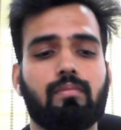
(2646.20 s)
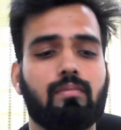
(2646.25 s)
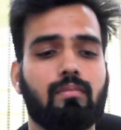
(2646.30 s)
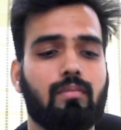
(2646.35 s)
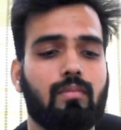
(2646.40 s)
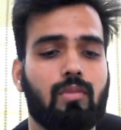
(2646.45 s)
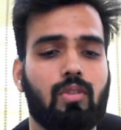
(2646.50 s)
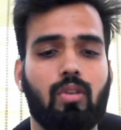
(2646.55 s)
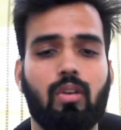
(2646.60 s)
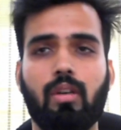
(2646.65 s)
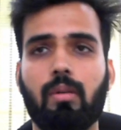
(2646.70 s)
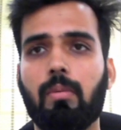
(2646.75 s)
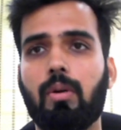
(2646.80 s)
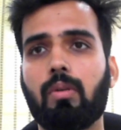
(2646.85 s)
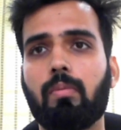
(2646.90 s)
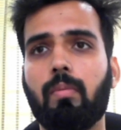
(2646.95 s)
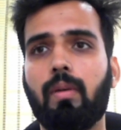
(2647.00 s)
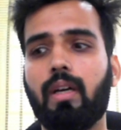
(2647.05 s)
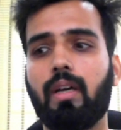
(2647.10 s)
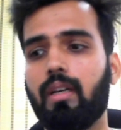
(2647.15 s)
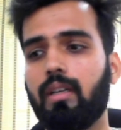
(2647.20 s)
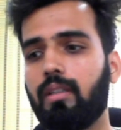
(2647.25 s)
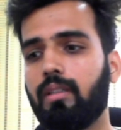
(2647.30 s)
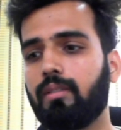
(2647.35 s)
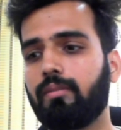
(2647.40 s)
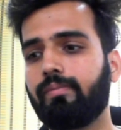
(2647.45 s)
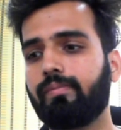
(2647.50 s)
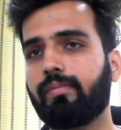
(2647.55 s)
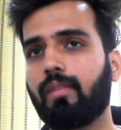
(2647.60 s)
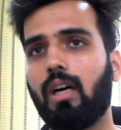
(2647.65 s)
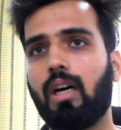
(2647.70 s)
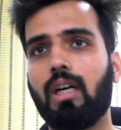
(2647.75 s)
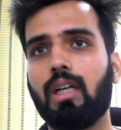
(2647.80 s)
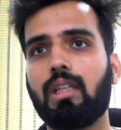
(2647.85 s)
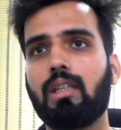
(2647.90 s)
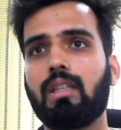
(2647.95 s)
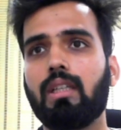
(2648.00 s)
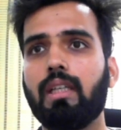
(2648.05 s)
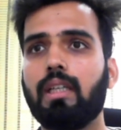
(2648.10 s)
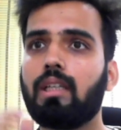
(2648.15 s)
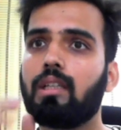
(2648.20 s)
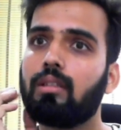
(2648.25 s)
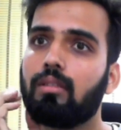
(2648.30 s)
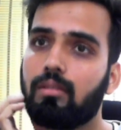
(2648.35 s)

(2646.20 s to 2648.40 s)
Sorry about my art there.